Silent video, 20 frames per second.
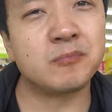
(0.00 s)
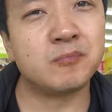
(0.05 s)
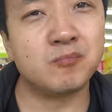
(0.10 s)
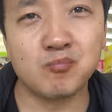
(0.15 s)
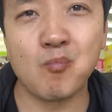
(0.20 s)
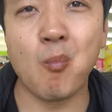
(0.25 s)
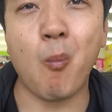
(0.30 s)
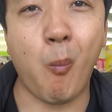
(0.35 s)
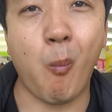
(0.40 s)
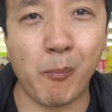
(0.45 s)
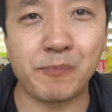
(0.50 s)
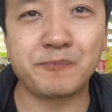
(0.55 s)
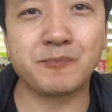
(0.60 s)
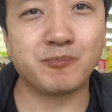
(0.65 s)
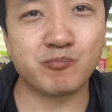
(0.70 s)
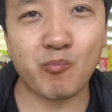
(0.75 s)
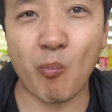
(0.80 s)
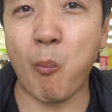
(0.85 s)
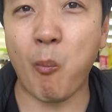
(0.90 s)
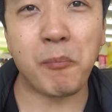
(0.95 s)
Mmm.
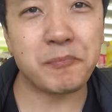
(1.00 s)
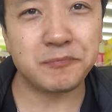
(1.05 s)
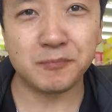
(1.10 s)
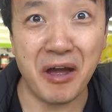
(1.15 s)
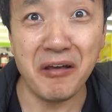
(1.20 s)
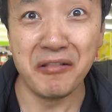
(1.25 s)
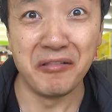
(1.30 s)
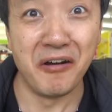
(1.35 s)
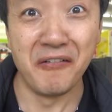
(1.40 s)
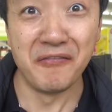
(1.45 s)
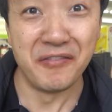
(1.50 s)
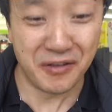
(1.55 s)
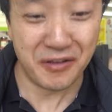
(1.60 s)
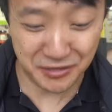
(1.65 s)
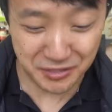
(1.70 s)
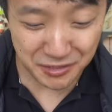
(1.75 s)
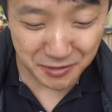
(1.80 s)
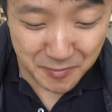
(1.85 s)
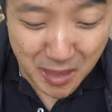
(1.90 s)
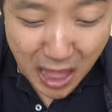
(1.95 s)
I love
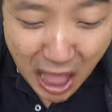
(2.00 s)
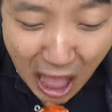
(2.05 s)
this.